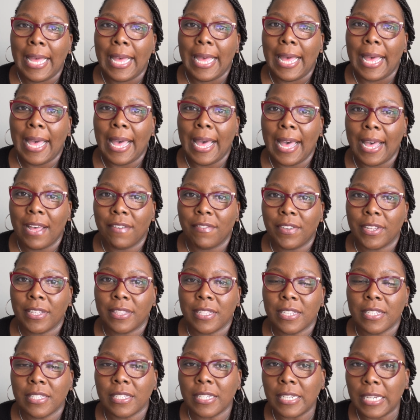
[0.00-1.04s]
having
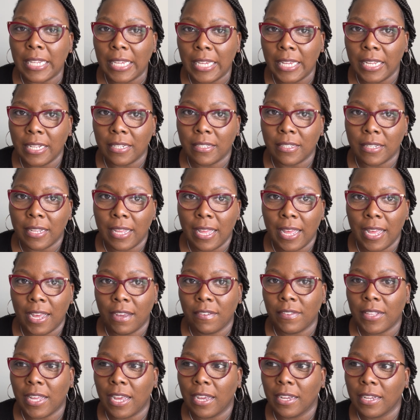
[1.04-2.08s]
this need to
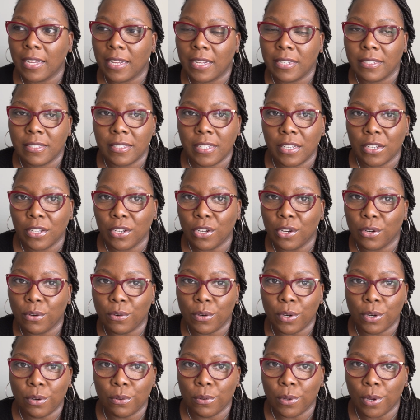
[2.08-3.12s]
have that constant go,
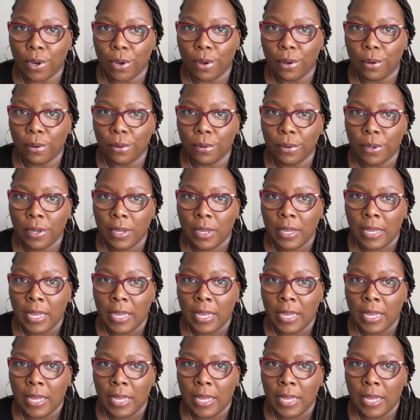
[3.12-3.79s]
go, go,